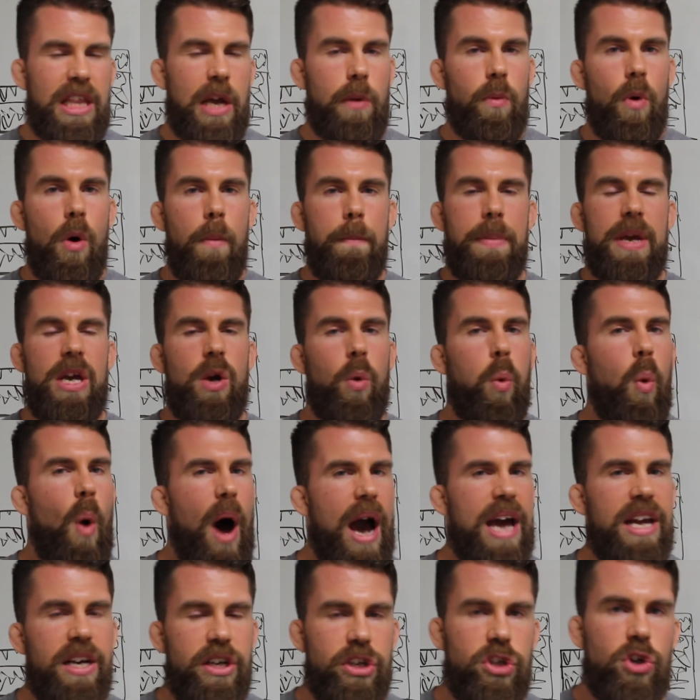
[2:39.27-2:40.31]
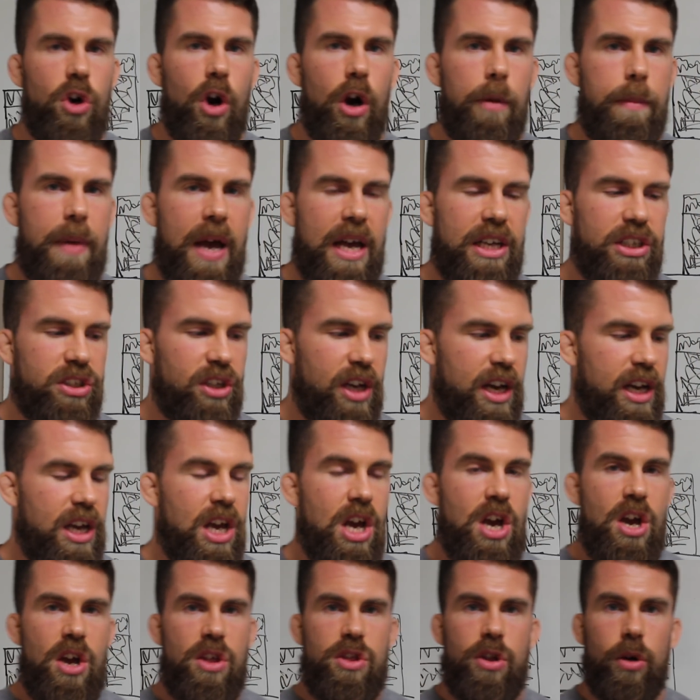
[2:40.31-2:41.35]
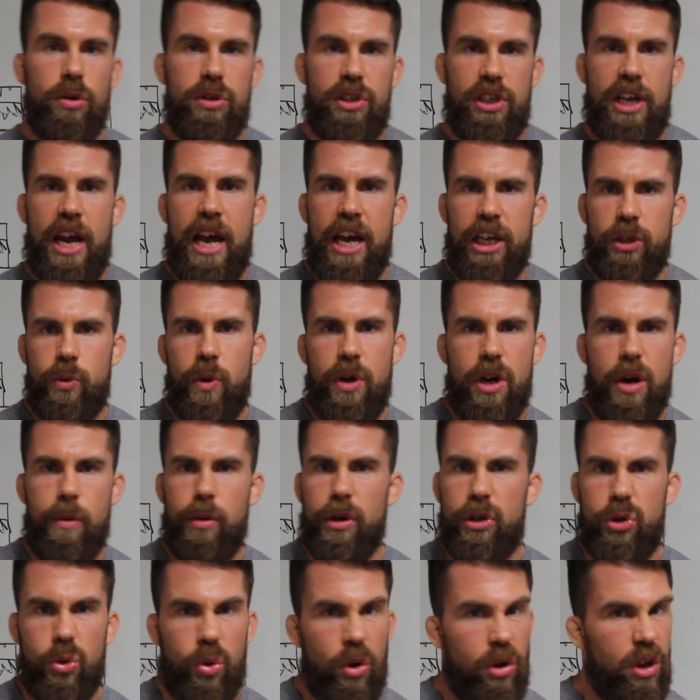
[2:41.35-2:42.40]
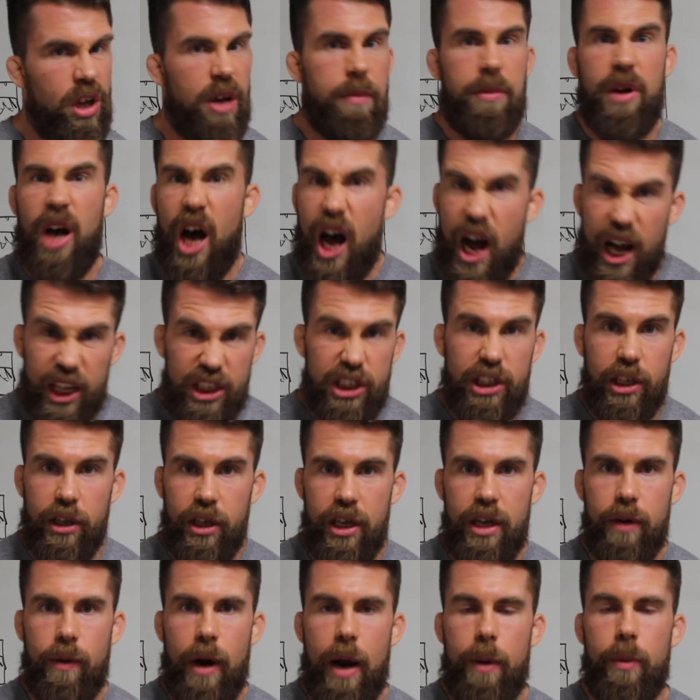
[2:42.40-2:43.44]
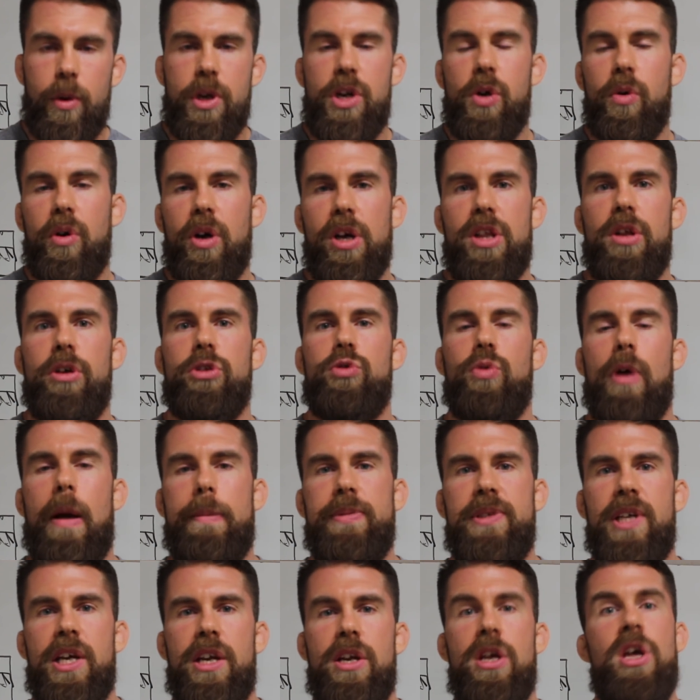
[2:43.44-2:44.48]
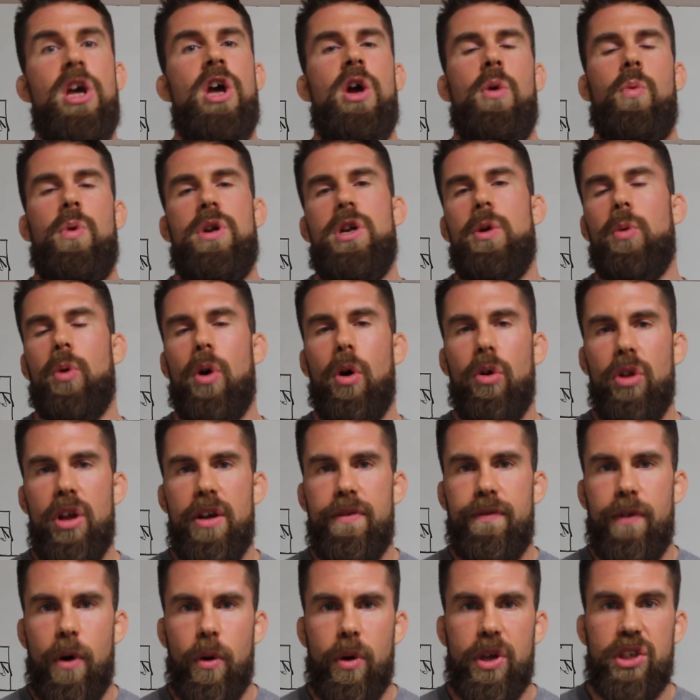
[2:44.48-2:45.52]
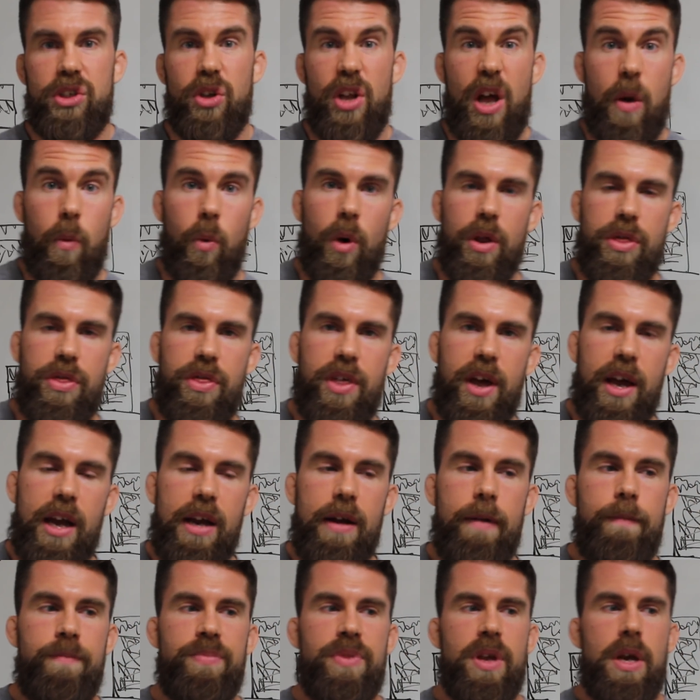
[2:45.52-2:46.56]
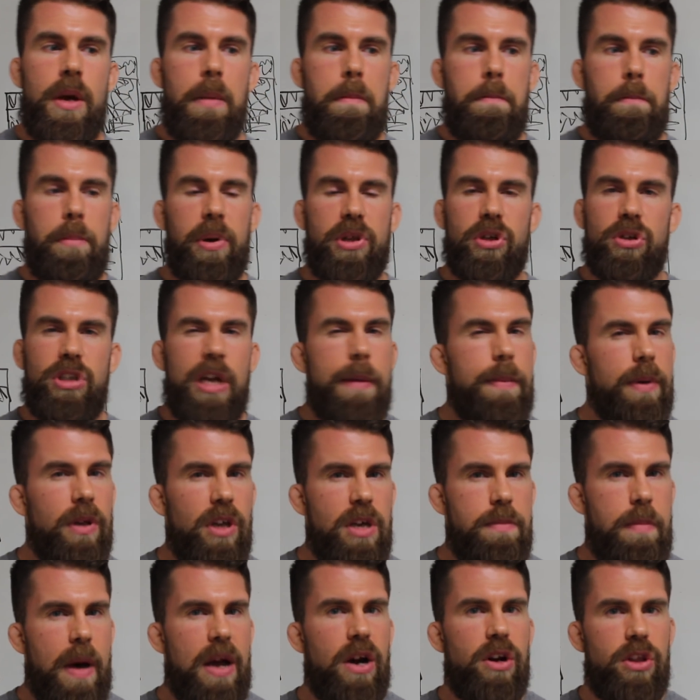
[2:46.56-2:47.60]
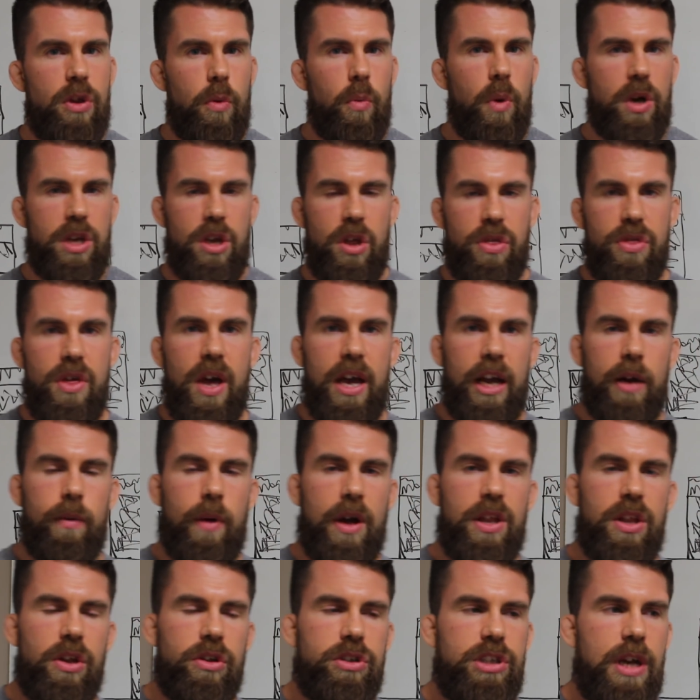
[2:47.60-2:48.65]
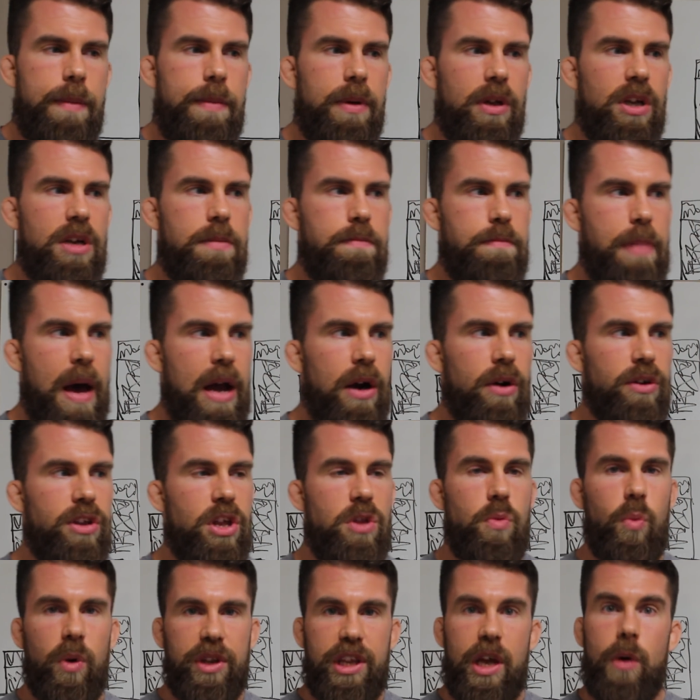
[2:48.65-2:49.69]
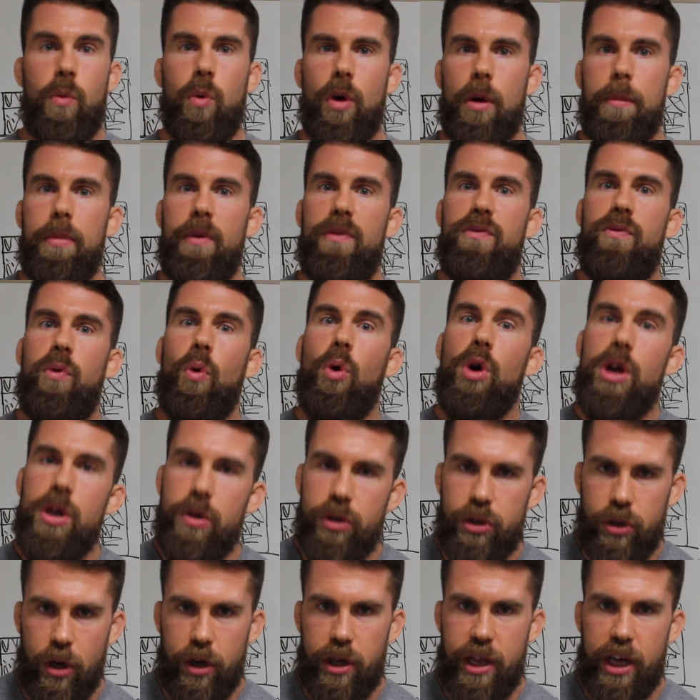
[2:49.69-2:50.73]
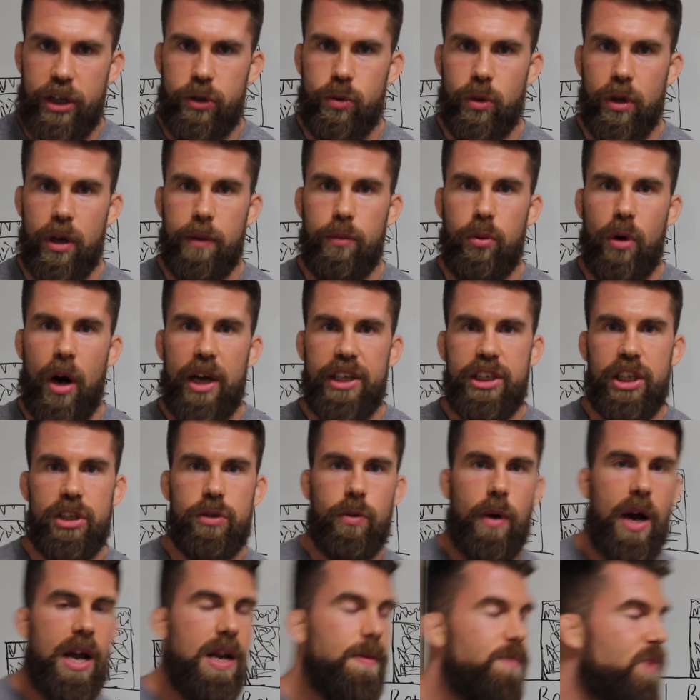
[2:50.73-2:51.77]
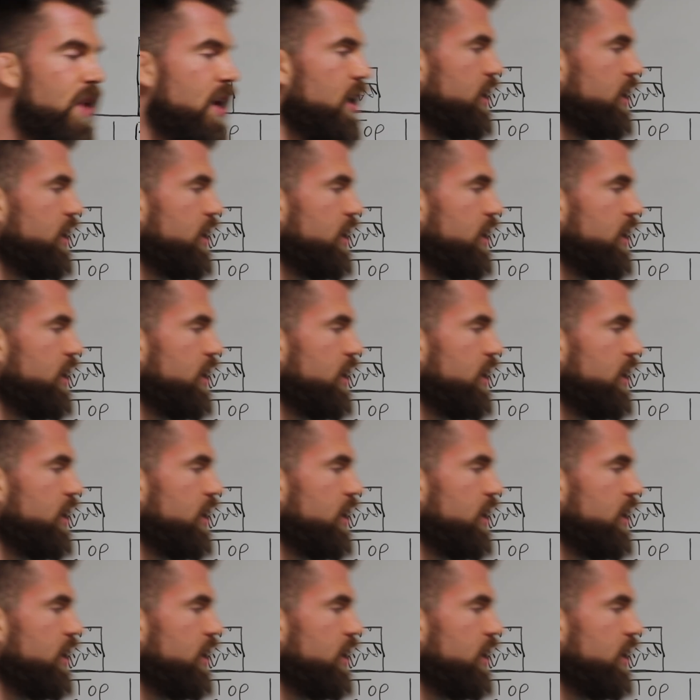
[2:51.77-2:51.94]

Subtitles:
They won't be quite as sharp as like those days when you were drilling them constantly, right? When you were getting those reps in, when you were only focused on that one thing, but they're typically better than what you think, right? They're typically better than what they were before you started that drilling process, right?